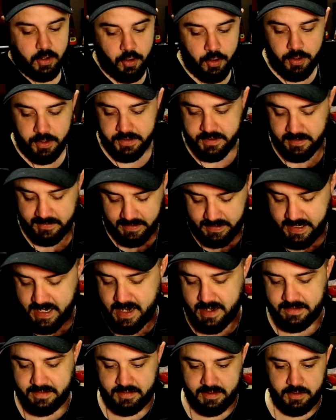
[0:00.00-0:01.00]
on to the
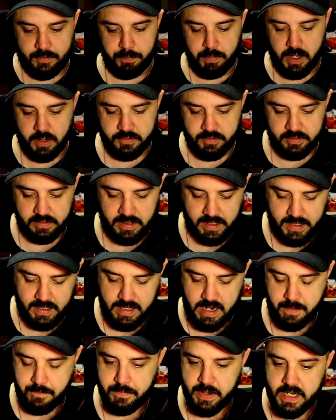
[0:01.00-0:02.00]
next. This box looks like it
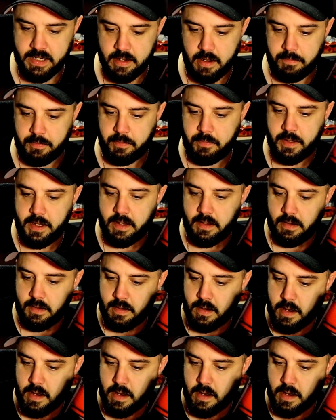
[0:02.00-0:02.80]
got beat up a bit.